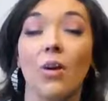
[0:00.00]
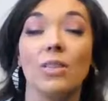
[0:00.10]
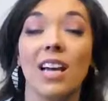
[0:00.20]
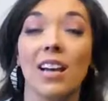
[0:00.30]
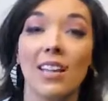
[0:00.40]

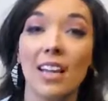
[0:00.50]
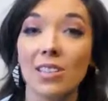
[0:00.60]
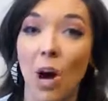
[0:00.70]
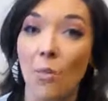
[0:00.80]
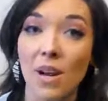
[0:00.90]
hotel that
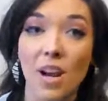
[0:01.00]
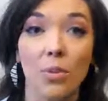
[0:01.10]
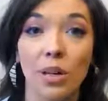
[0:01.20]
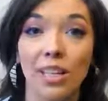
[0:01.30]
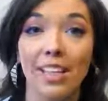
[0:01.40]
has opened
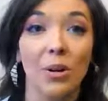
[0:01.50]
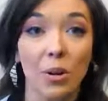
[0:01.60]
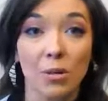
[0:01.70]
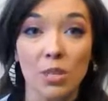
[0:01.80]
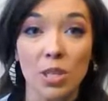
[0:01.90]
up one of their
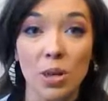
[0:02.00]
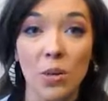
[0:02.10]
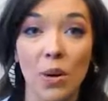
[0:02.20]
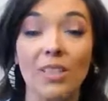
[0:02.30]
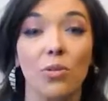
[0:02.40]
rooms to
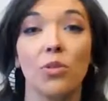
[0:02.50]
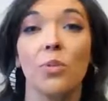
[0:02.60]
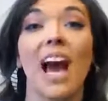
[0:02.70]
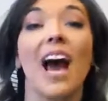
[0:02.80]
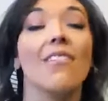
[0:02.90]
us. We will
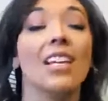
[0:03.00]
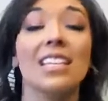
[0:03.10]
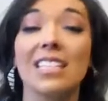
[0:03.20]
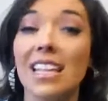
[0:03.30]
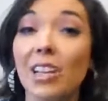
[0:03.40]
be
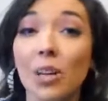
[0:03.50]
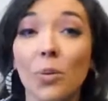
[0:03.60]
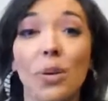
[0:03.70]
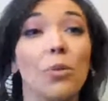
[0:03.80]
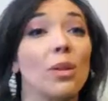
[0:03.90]
having dinner.
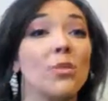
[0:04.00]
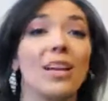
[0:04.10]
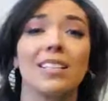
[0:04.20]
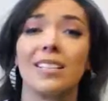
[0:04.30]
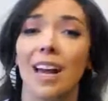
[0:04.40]
We will be
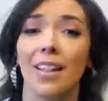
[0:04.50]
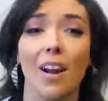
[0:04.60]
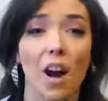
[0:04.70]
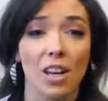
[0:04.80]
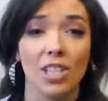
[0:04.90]
doing a
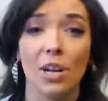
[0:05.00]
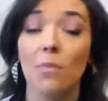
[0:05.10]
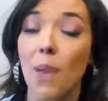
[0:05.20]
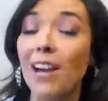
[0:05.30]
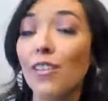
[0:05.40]
silent
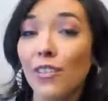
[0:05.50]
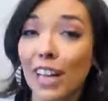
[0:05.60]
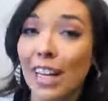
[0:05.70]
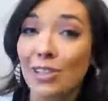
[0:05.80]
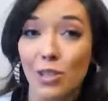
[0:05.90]
auction
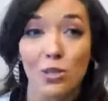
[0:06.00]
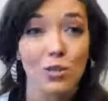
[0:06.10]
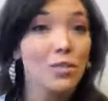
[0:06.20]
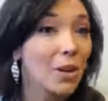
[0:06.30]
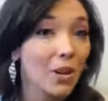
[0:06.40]
benefiting
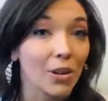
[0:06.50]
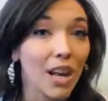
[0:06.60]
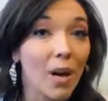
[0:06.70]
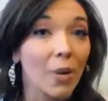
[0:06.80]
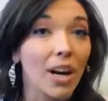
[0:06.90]
Children's Miracle
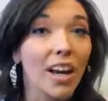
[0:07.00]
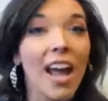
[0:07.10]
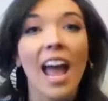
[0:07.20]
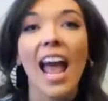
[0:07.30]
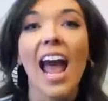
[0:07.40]
Network
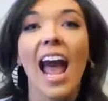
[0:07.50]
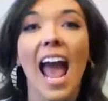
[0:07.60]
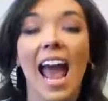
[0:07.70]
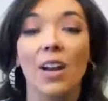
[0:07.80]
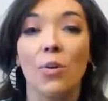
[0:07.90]

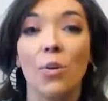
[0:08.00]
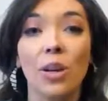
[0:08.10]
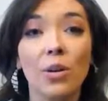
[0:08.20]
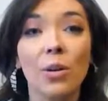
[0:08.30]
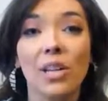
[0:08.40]
and
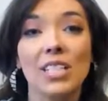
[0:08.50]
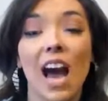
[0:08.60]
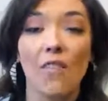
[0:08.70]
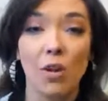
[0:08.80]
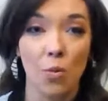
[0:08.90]
we are going to
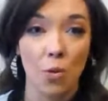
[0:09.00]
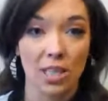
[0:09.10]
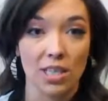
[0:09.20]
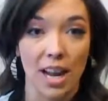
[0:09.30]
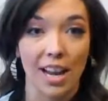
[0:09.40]
have an
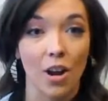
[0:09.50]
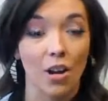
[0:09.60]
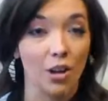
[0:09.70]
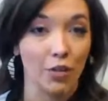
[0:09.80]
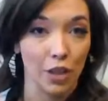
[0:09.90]
awards night in
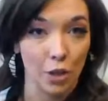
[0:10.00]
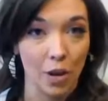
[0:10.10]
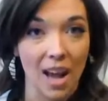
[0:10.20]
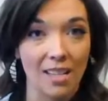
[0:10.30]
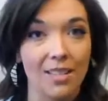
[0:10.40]
honor of you
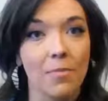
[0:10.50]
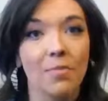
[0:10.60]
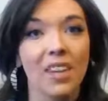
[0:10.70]
guys.